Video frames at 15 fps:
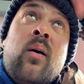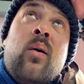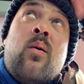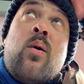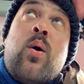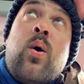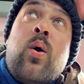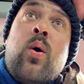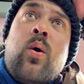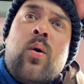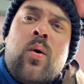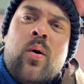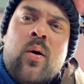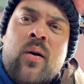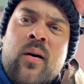Whew.
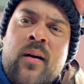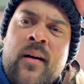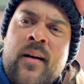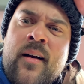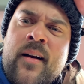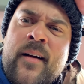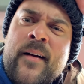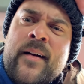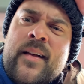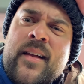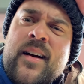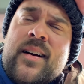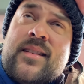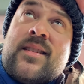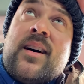
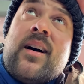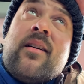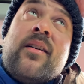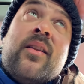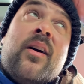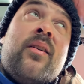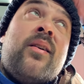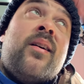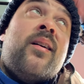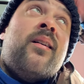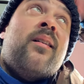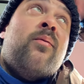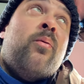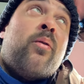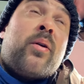That tiring though,
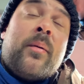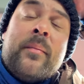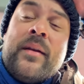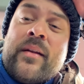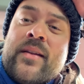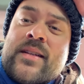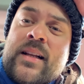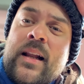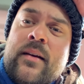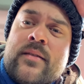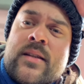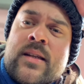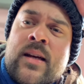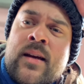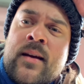walking up and down these cliffs.